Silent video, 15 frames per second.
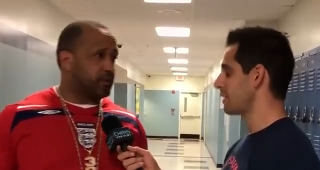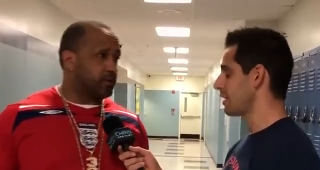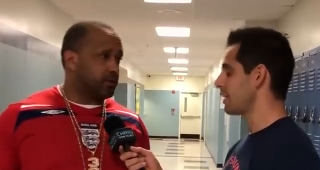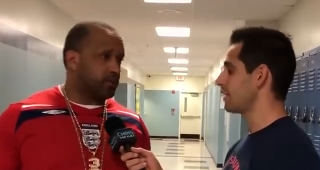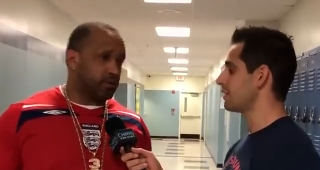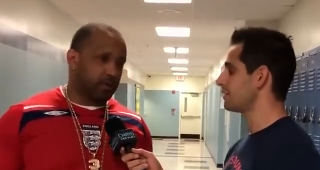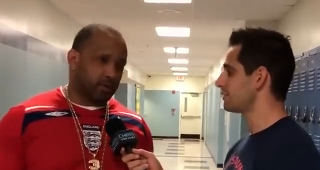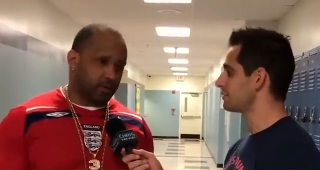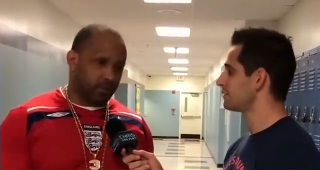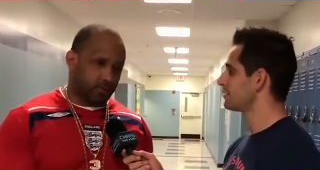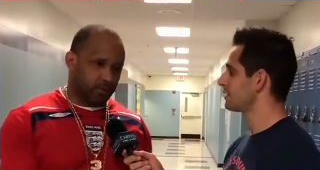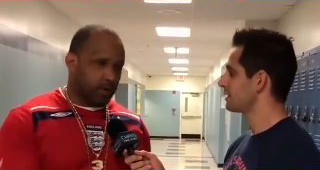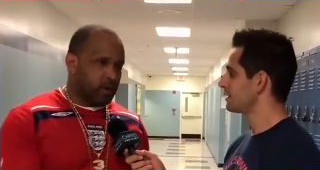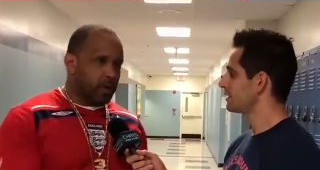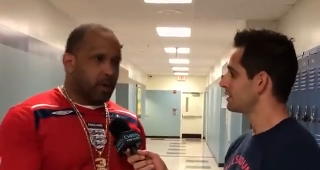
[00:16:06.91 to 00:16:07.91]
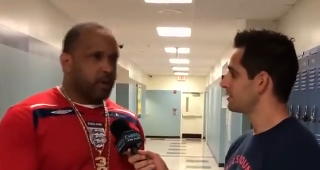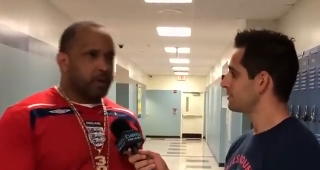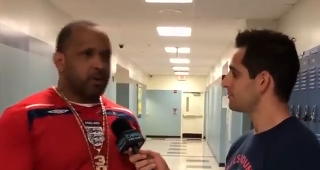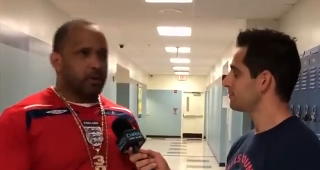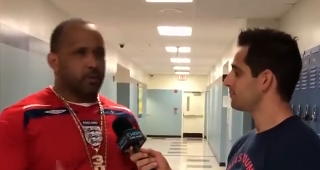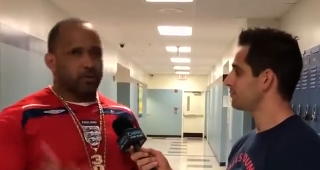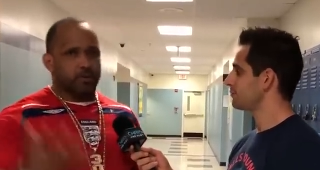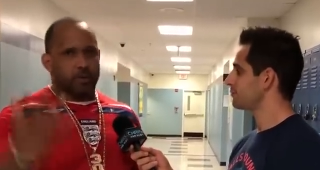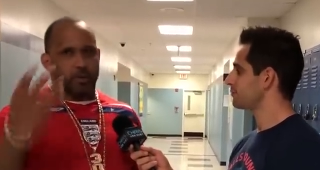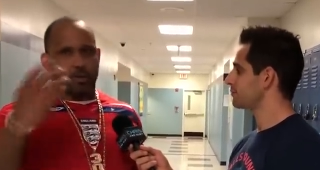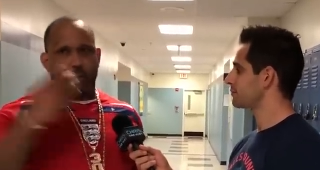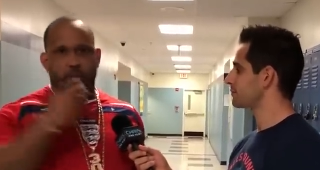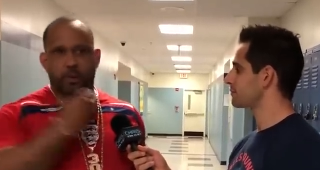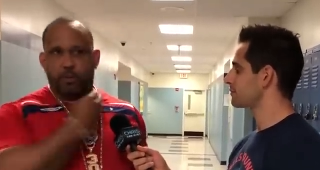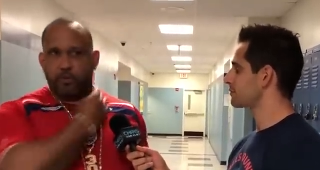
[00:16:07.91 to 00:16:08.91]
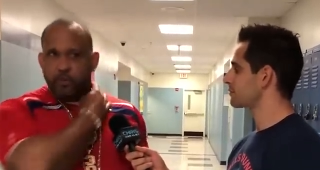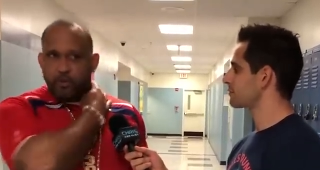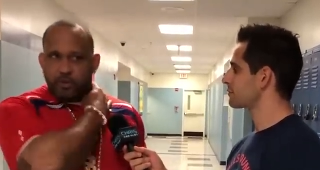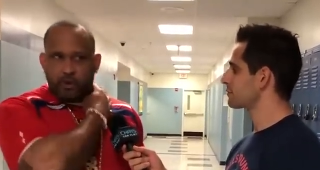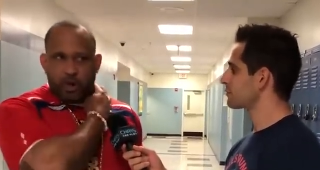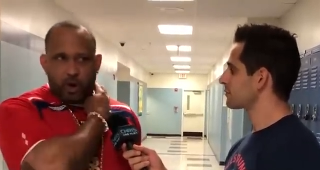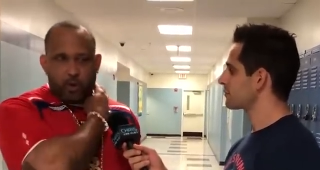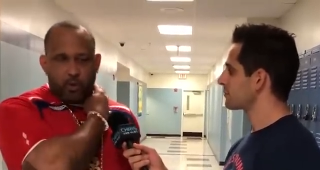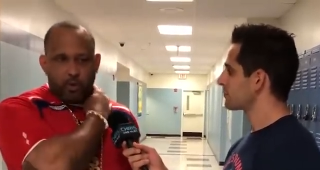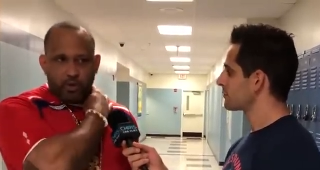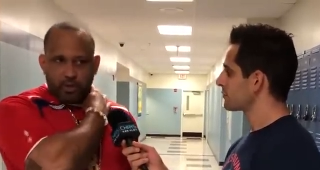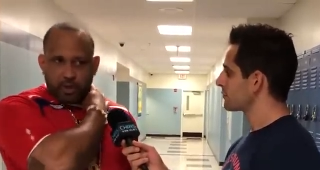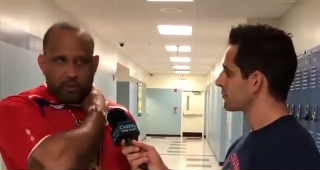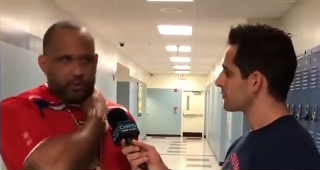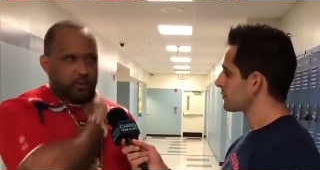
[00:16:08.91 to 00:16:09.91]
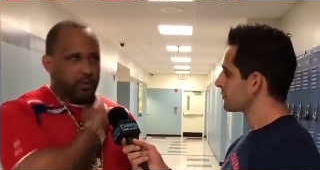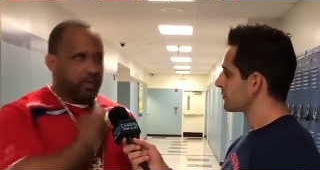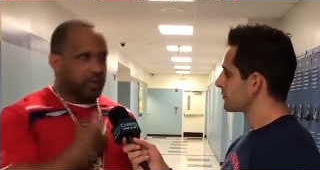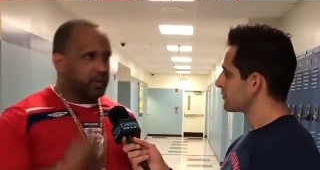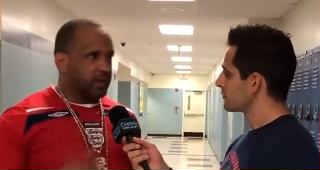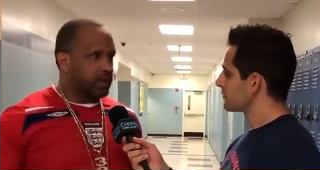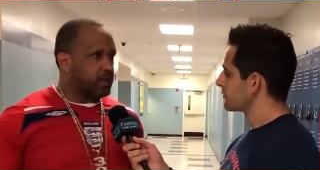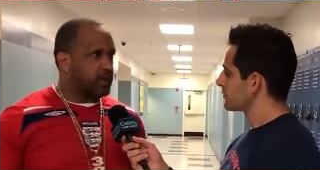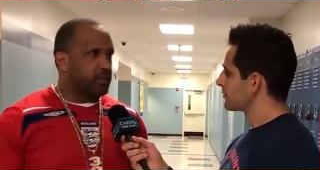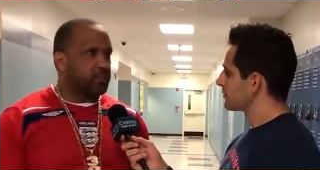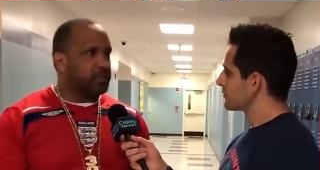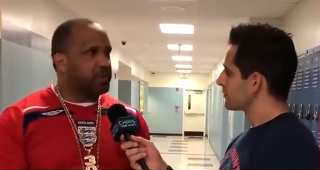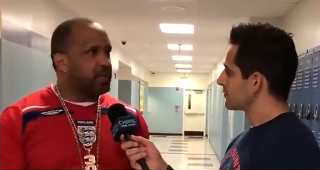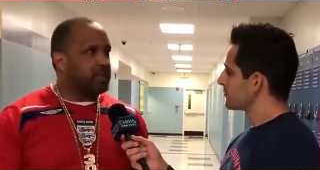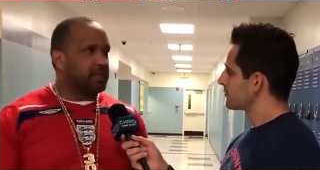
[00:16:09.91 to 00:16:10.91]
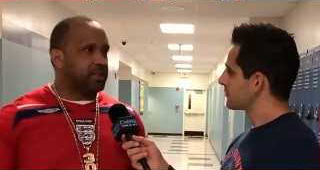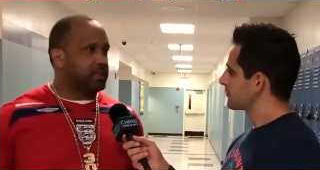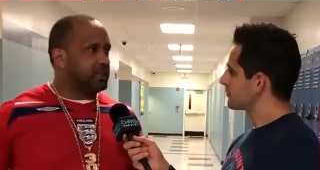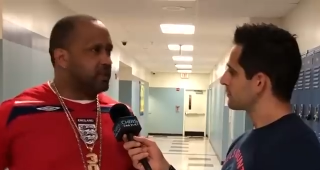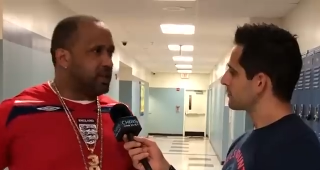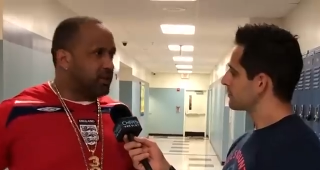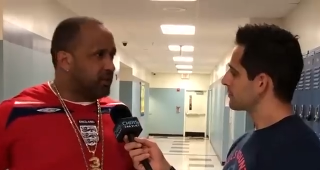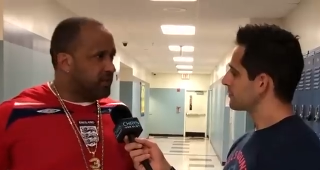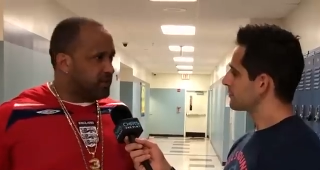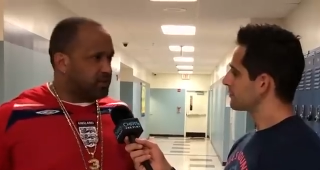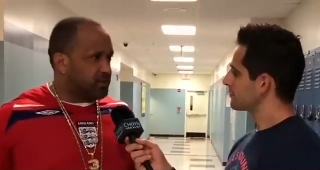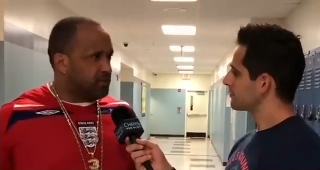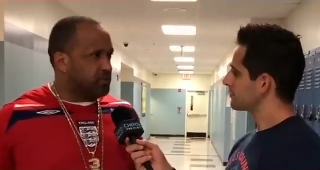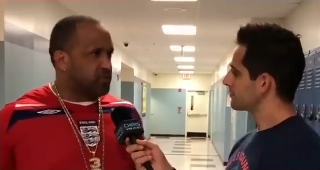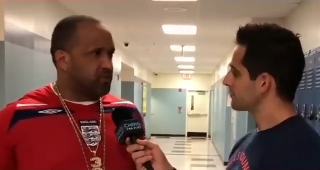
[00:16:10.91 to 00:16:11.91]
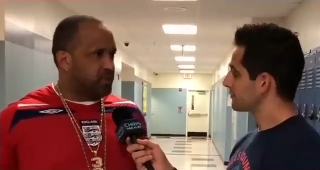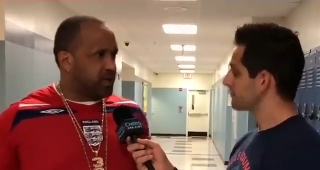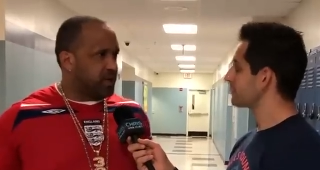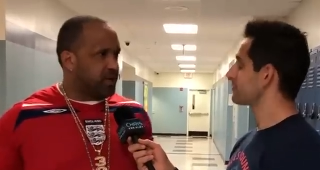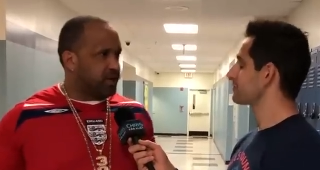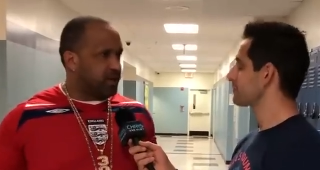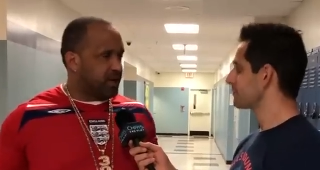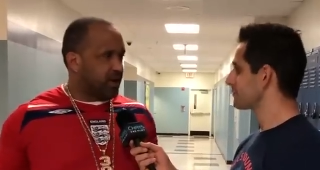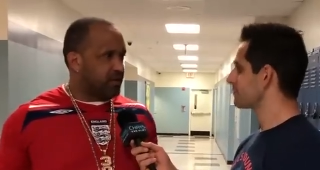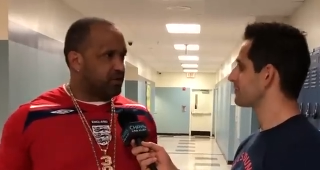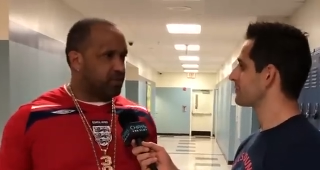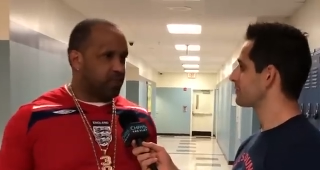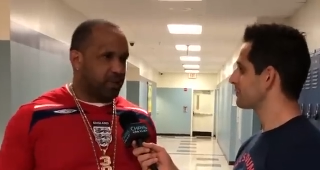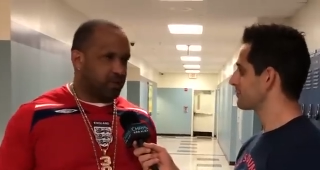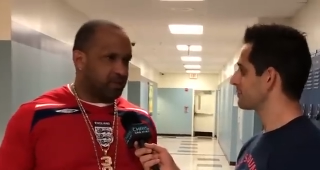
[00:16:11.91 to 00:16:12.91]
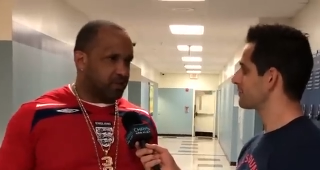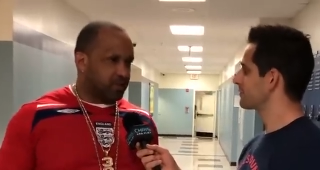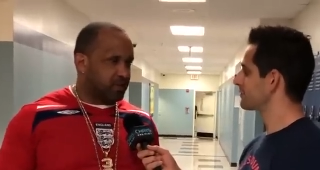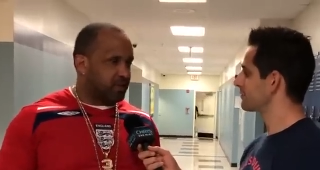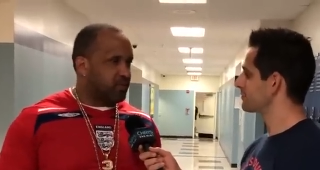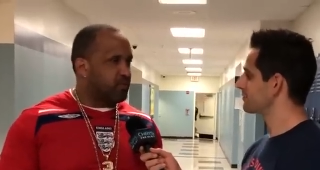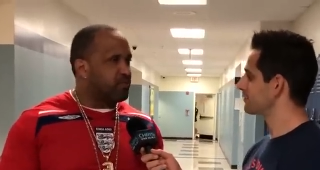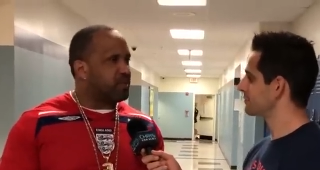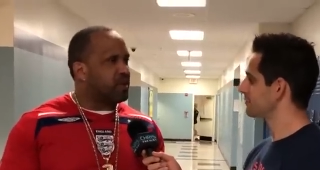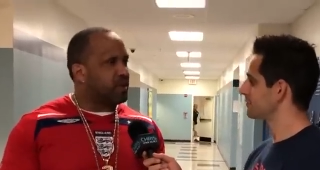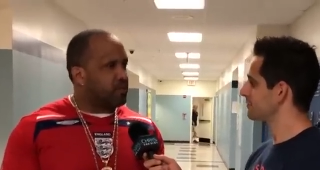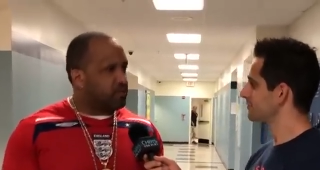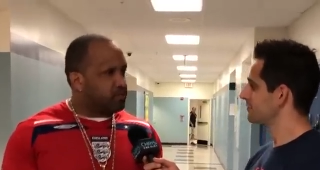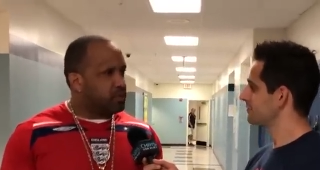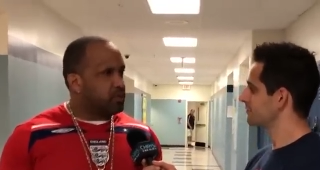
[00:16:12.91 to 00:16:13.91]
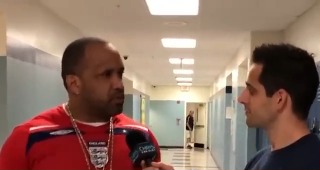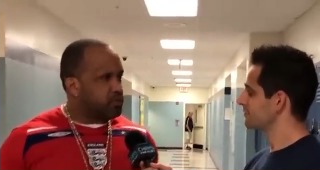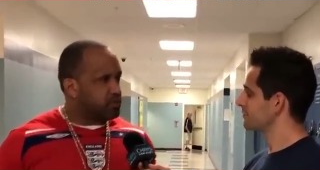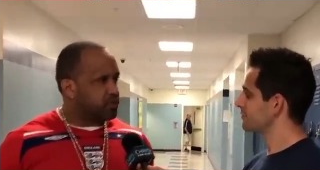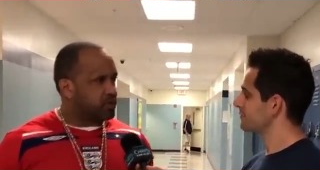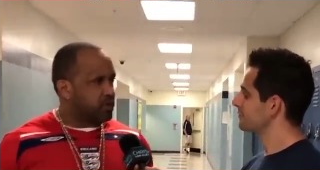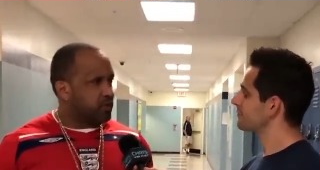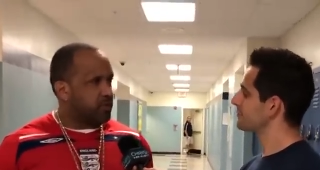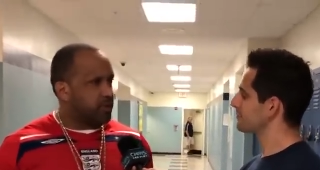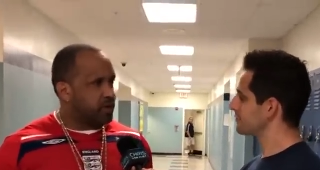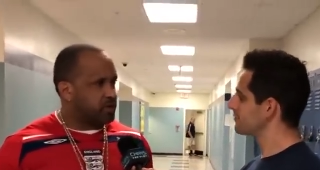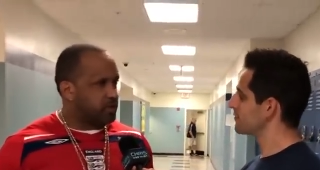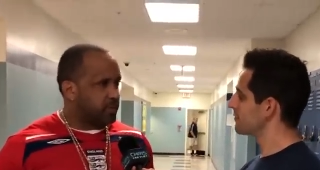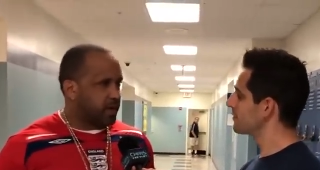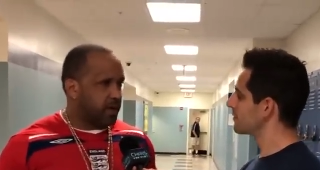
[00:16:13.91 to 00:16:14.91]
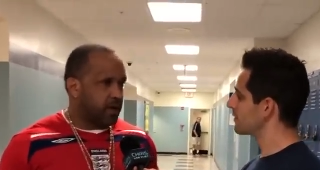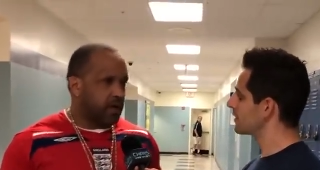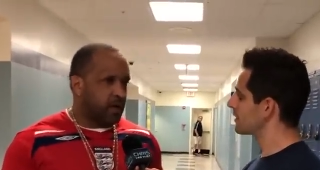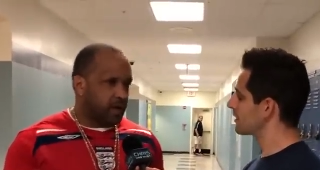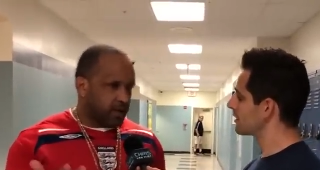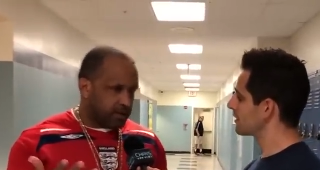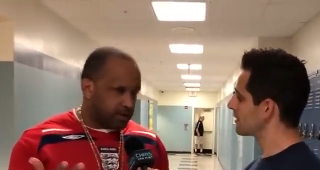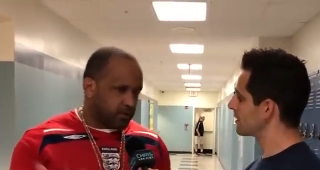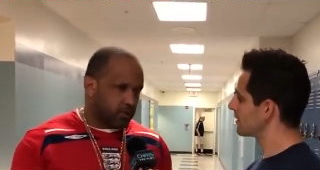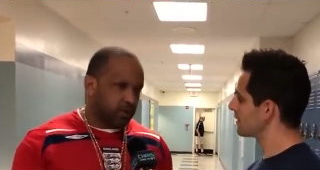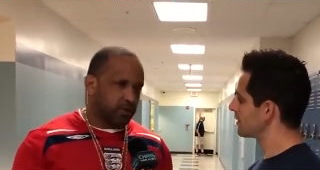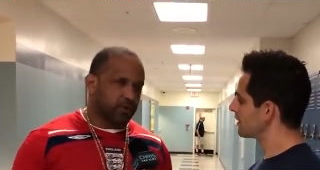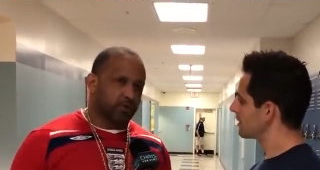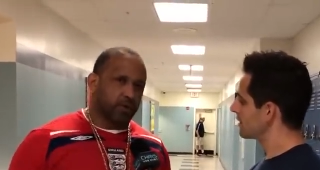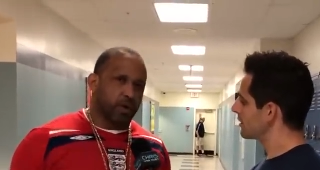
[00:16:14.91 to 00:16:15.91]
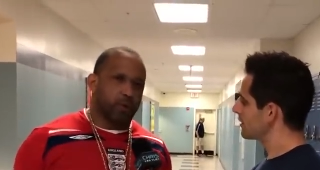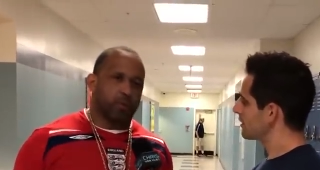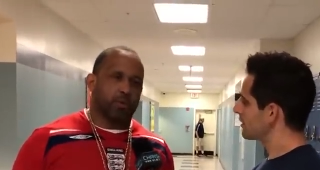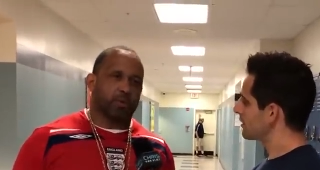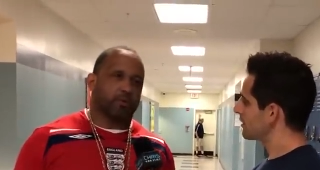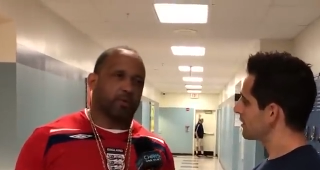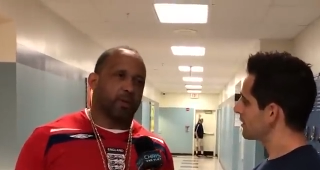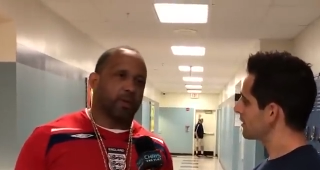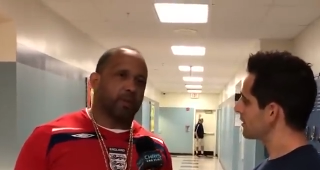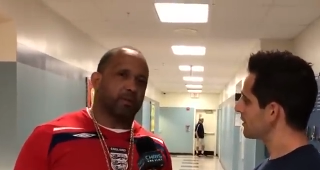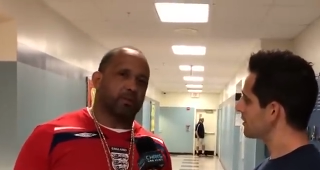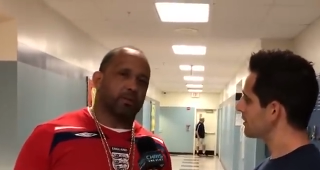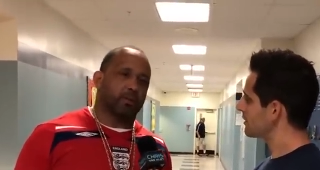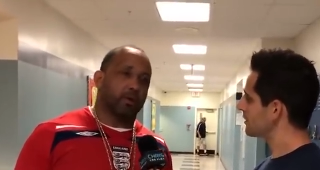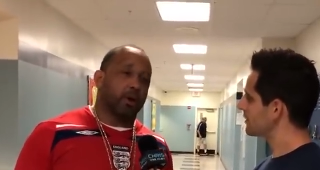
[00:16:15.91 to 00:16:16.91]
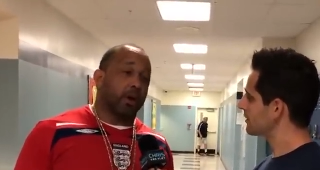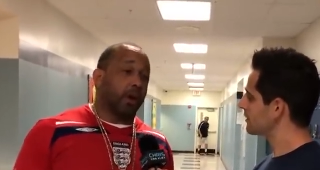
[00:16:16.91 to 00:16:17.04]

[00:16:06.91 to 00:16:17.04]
Speaker 1: You know, you just, you know, some of the people from Star Wars I was reading, like, completely deleted their social media accounts because they were being abused so much by disgruntled Star Wars fans. So